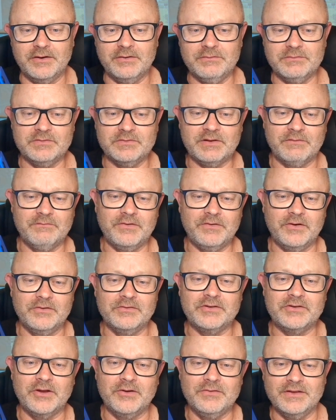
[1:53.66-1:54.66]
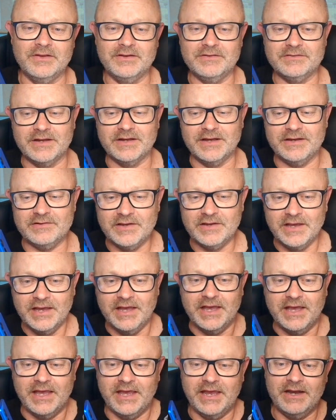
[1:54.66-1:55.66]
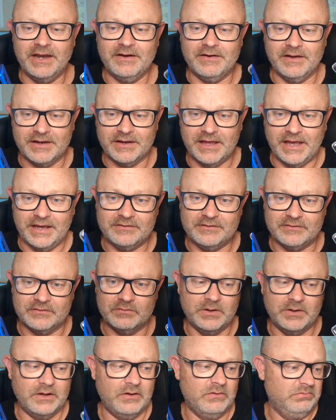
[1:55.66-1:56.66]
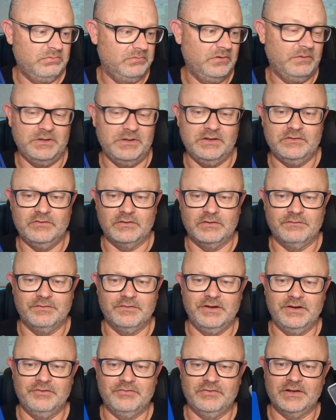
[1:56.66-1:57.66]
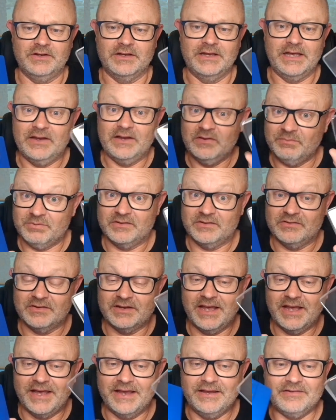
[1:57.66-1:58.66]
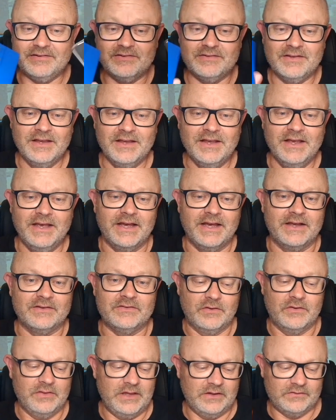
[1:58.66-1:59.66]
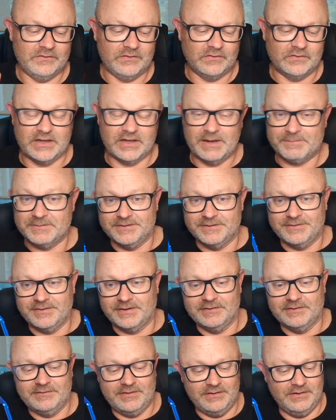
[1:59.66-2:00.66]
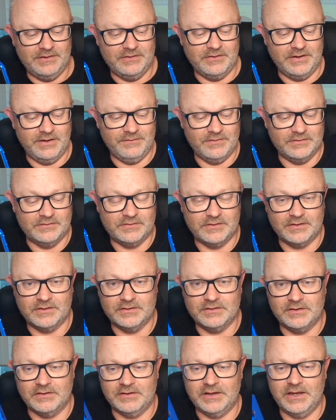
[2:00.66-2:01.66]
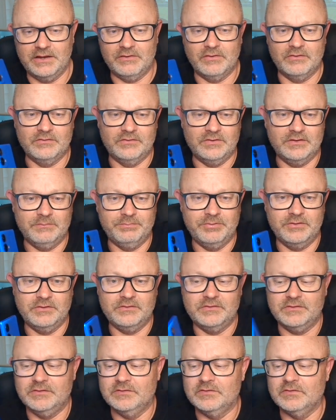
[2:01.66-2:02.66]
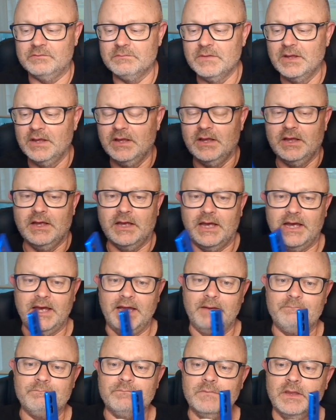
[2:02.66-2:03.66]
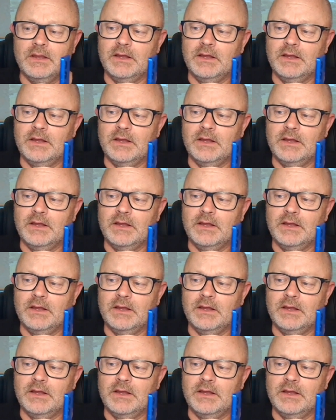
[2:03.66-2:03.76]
some phones don't these days, and a case as well. I mean, it's not a very interesting case, but it's a case. So that's just a couple of things that you're not having to add on to your purchase. And